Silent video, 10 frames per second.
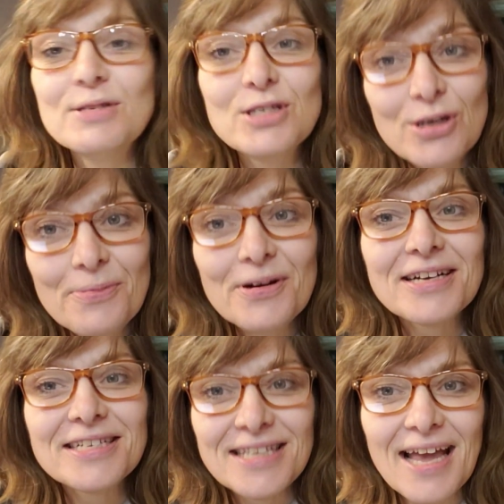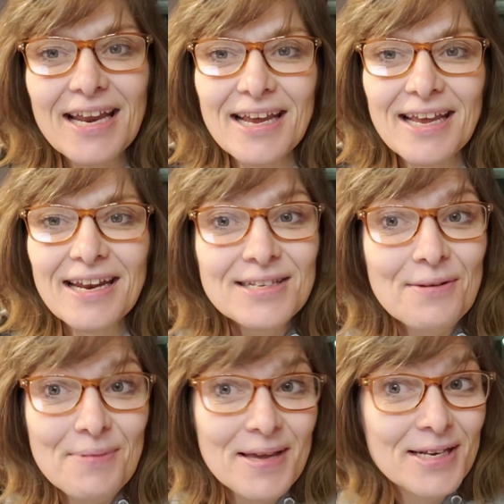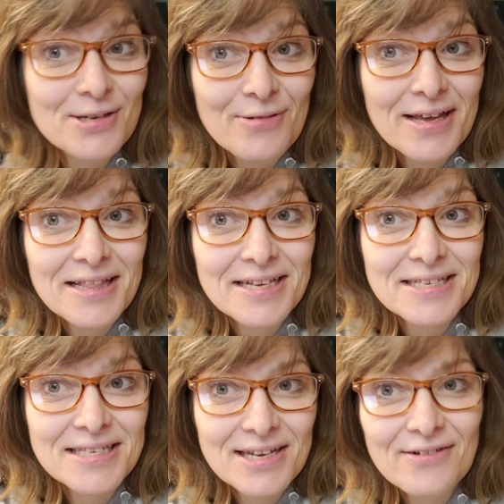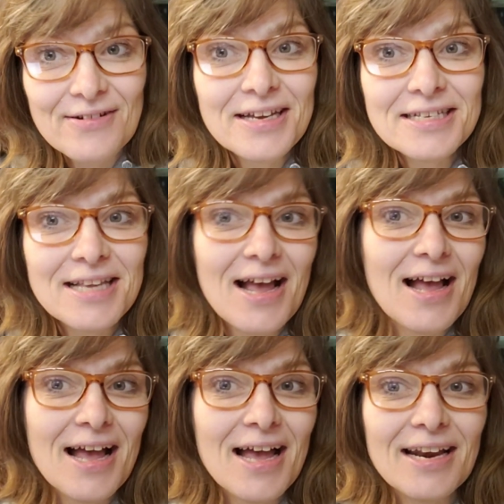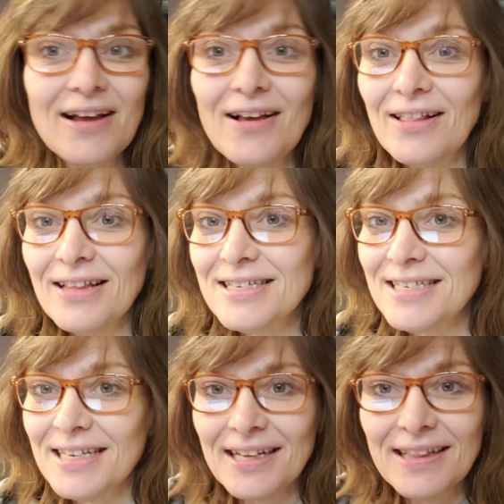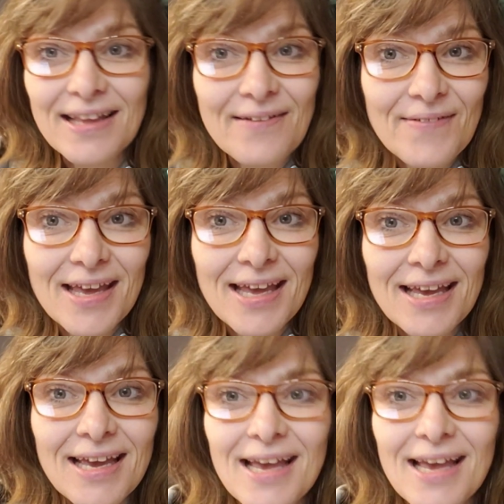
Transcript: super excited to be doing this series on holistic living,